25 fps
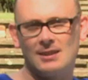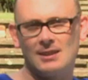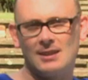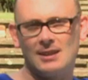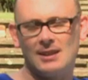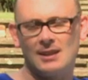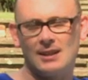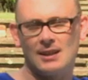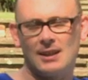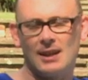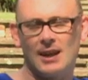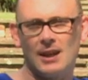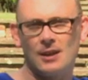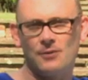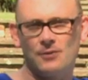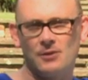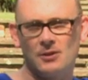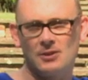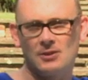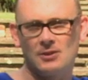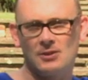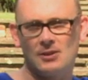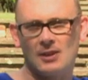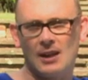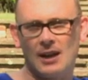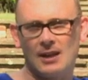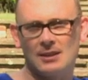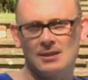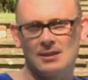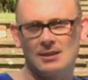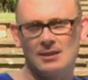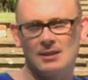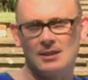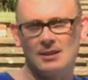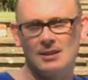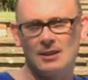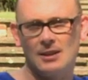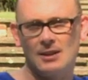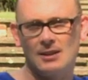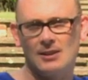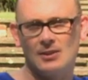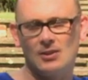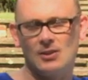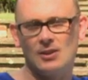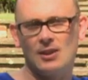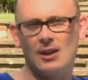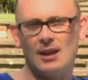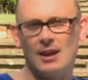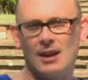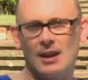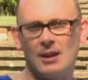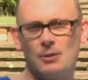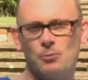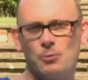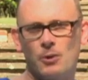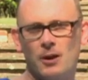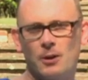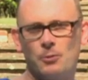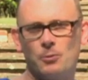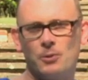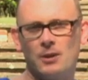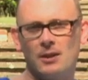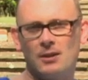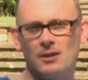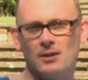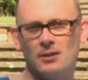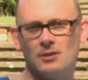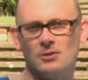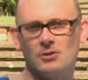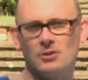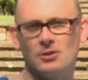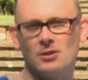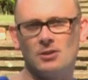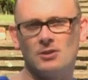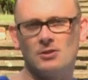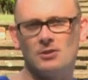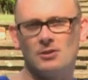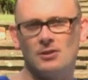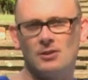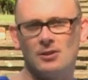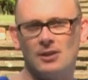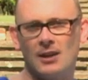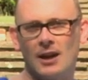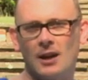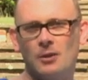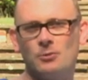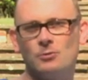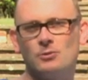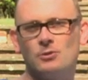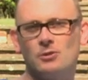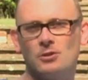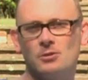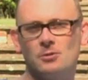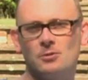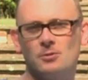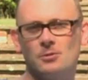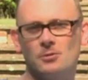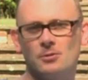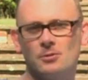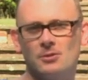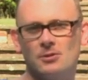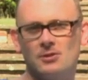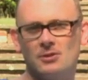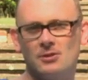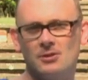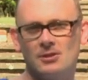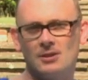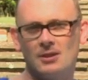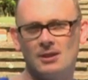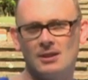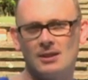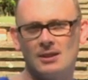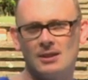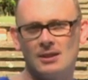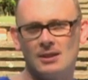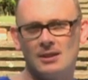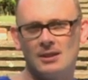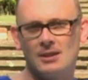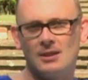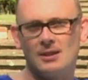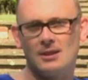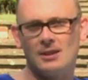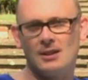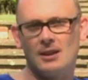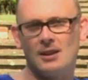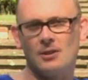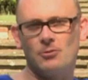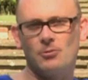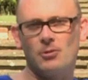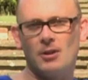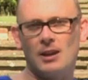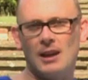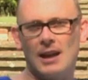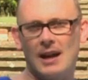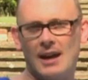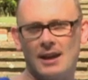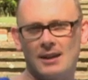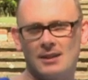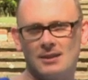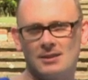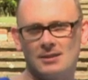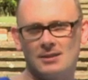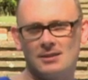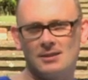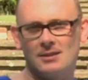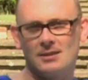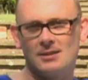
It gave us that day where we could just down tools and relax.